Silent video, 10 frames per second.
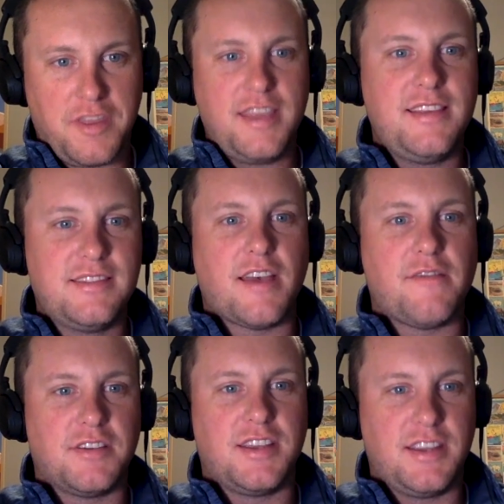these
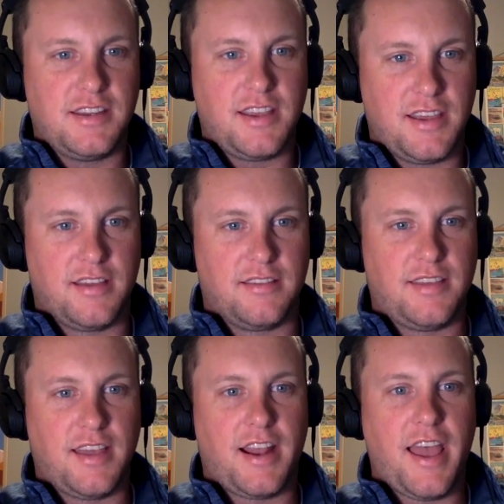17
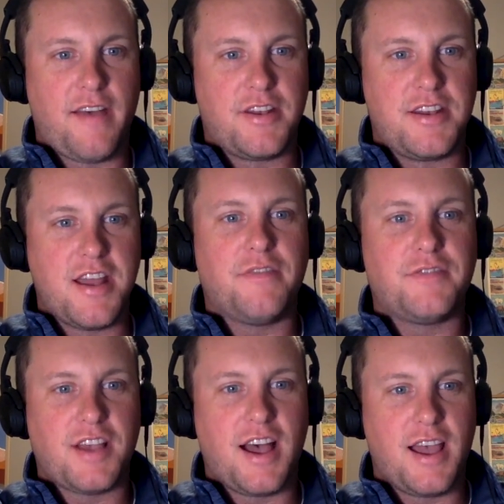kids, and I have
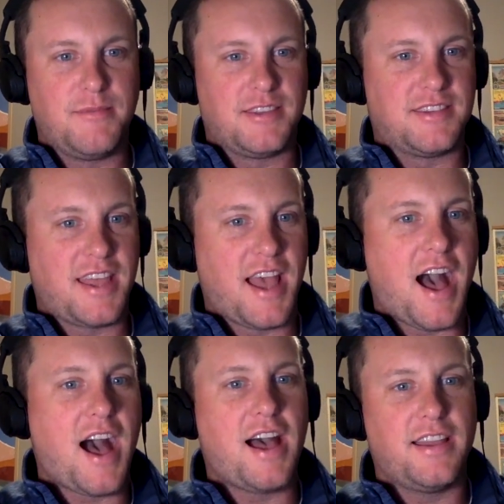enough time to say
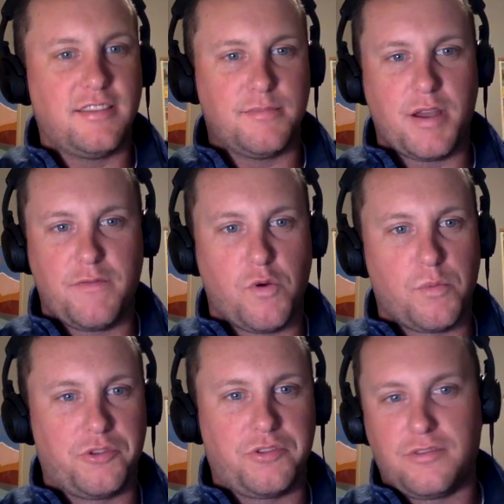hi to my
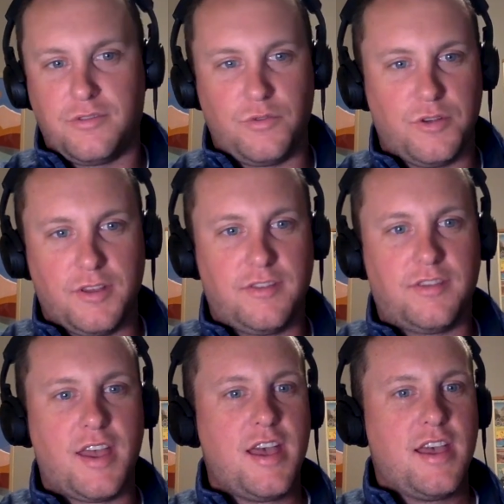formal
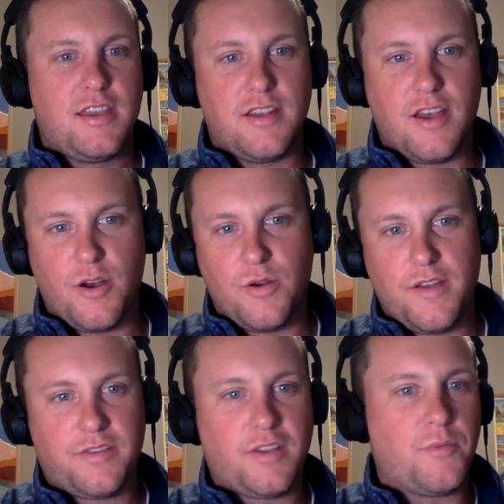students. You
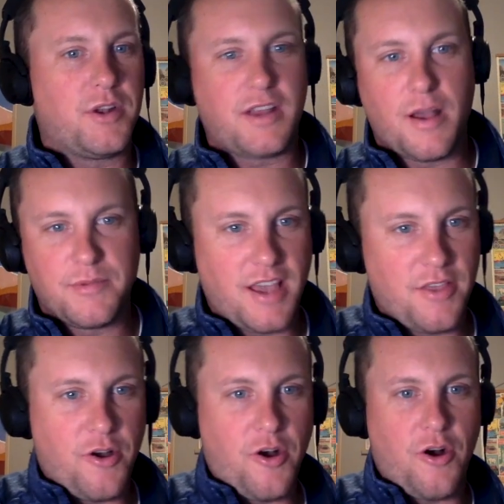know, if someone comes
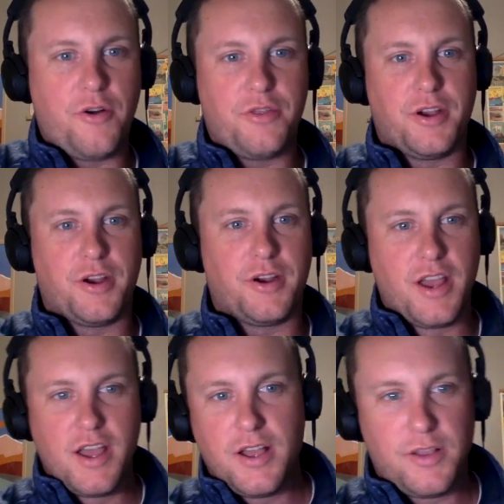down the hall and
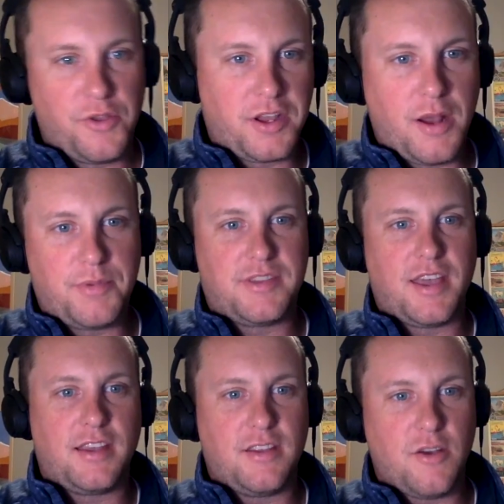they're looking
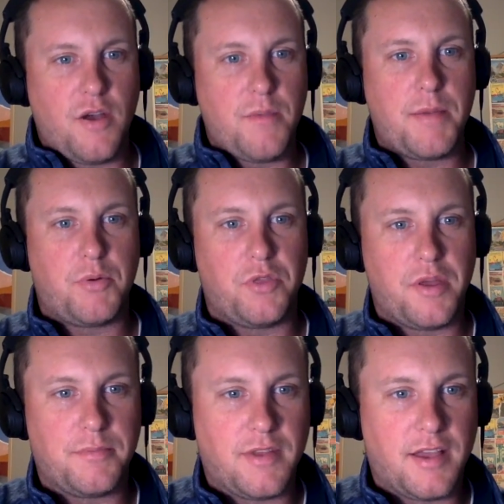upset, you know, I might
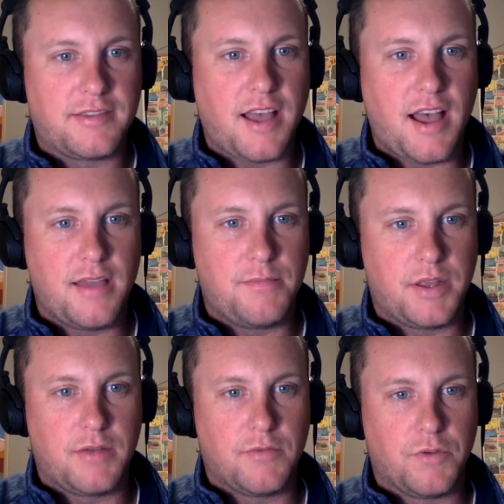pull them
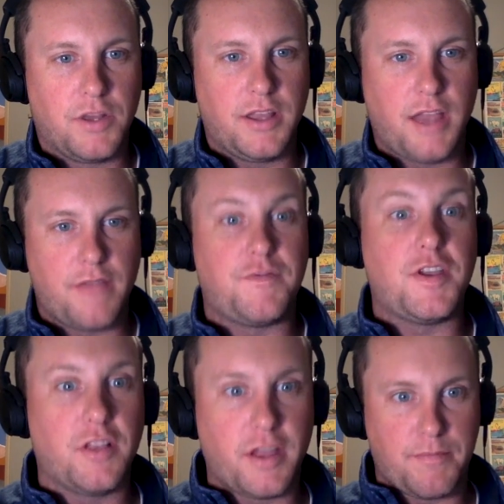aside, but really, I
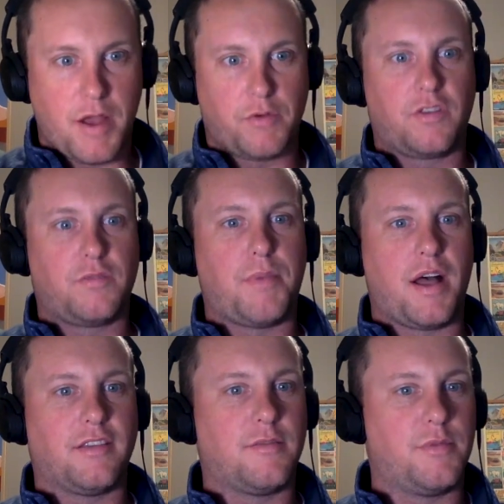feel like my
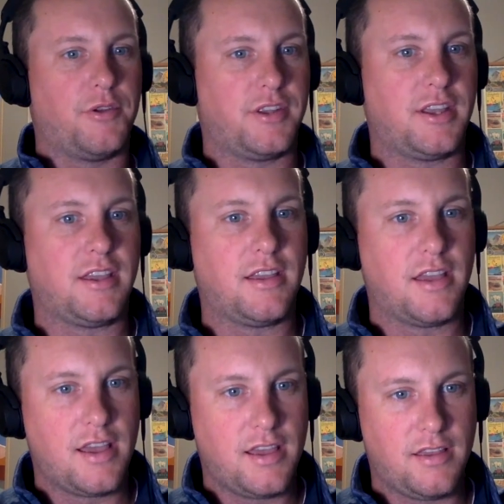responsibility
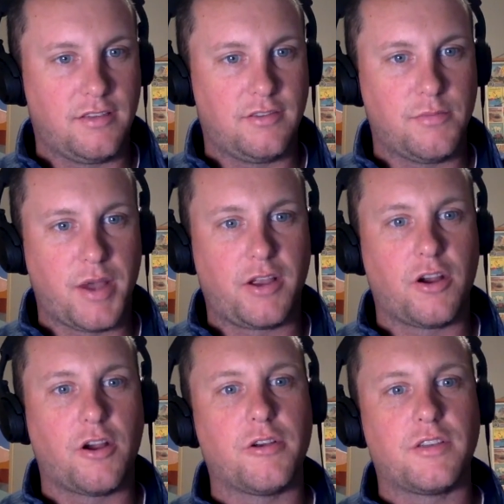is to my
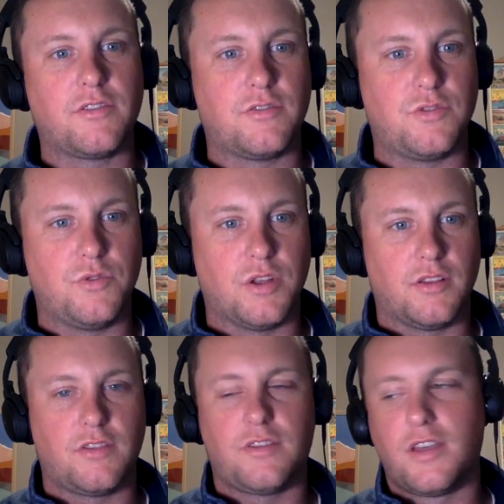current
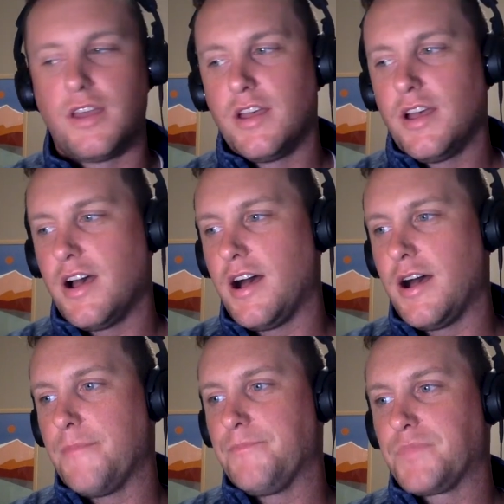students.
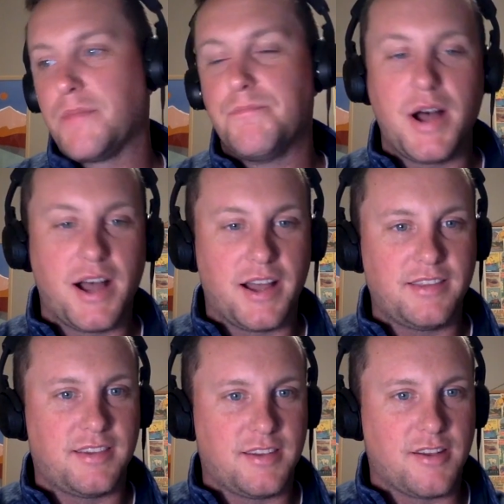Um,
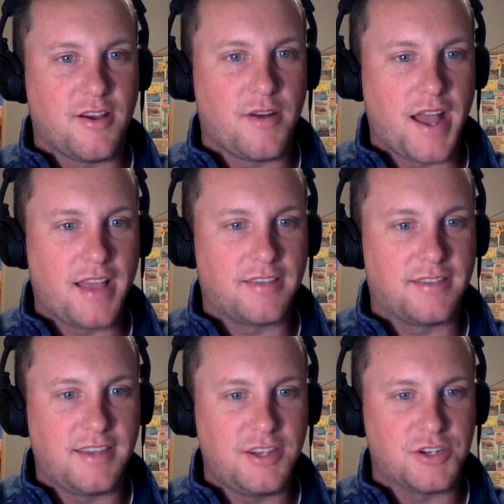but, you know,
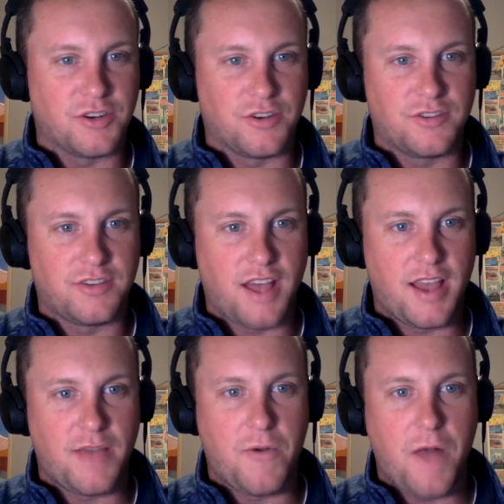as teachers,
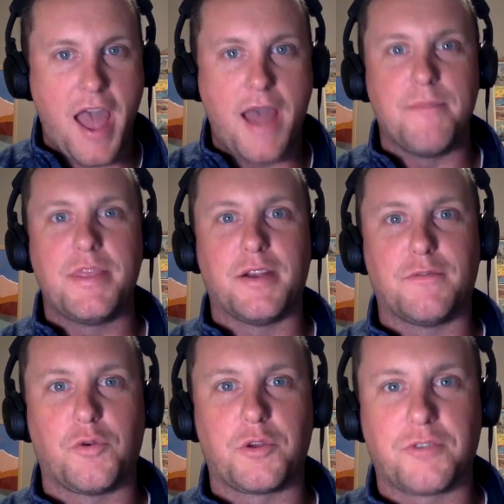I am
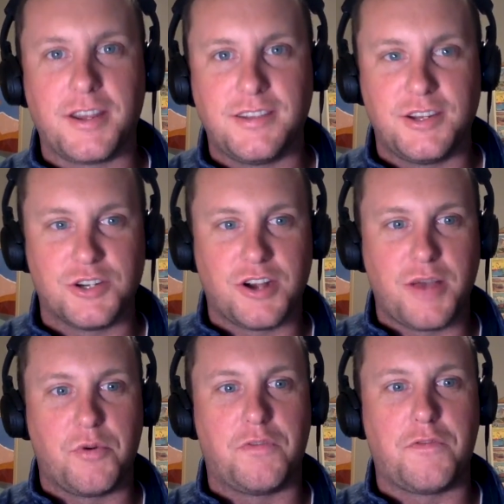their fourth grade teacher.
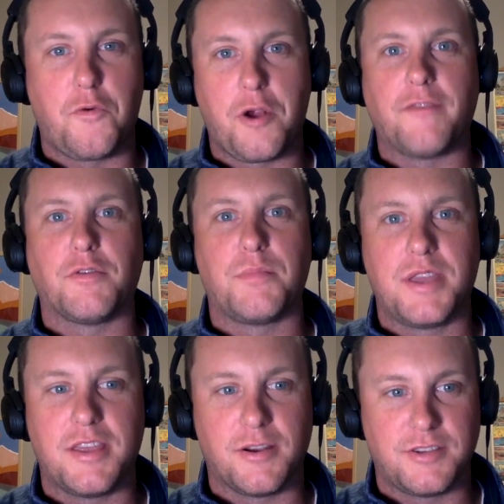I will forever
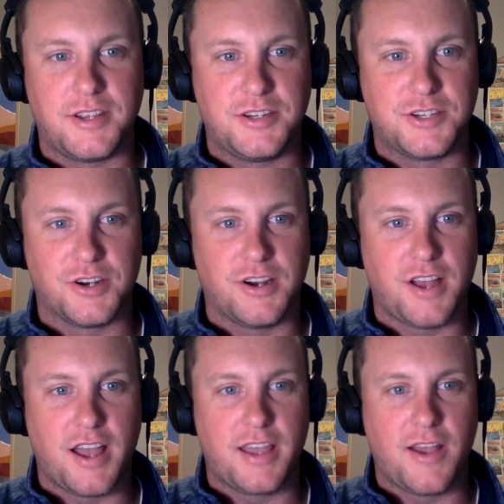be their
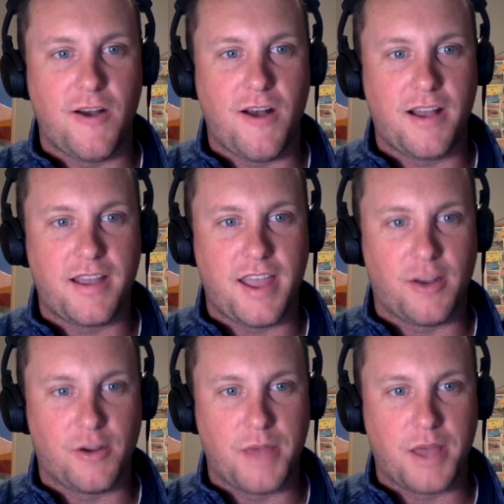teacher. I
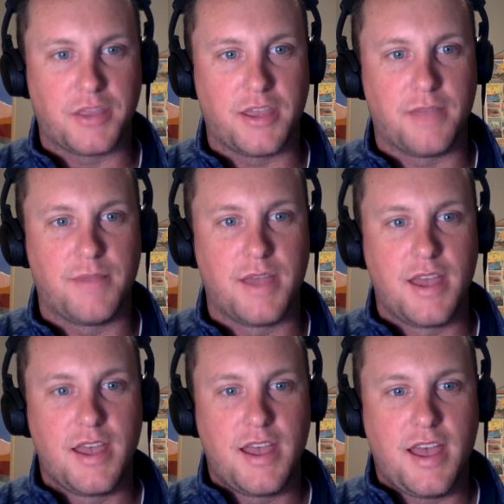care about them
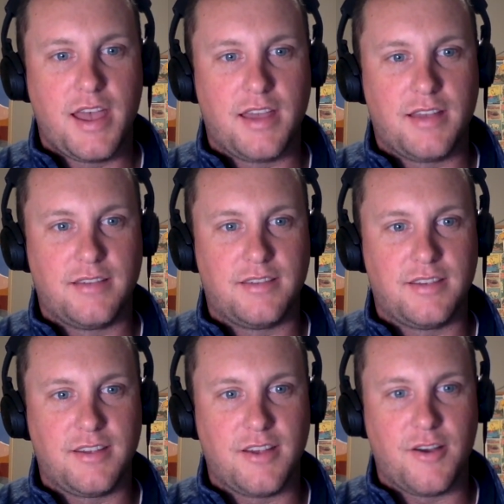and
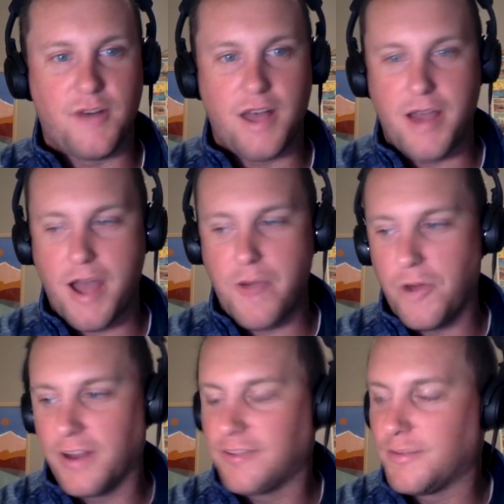you know i, I
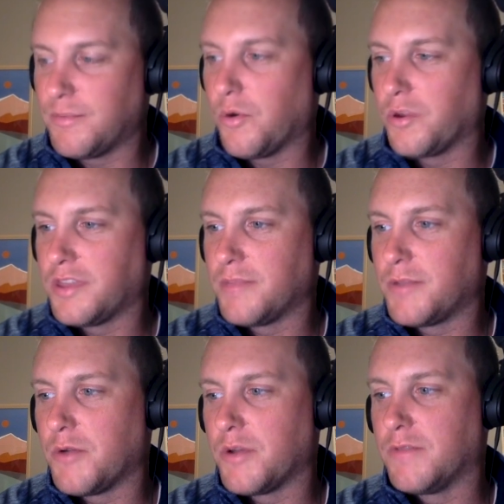want to support
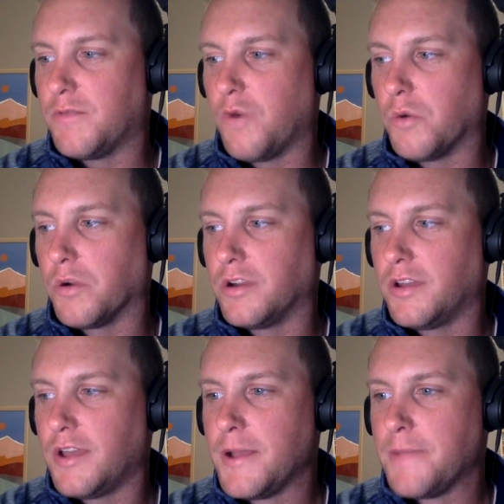them going
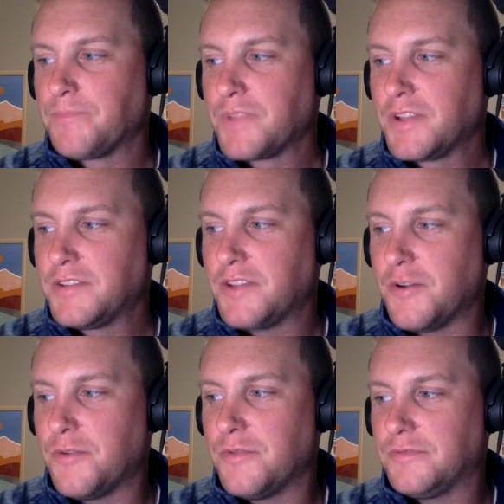forward
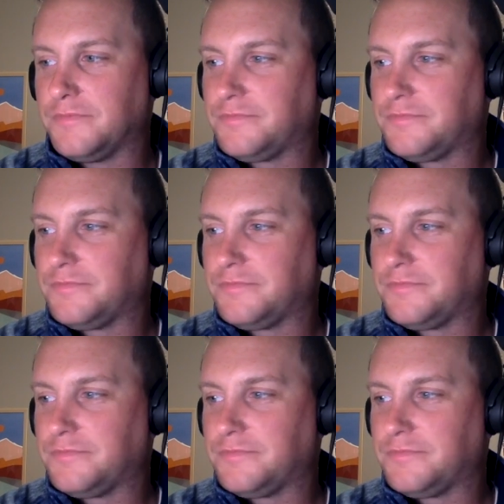so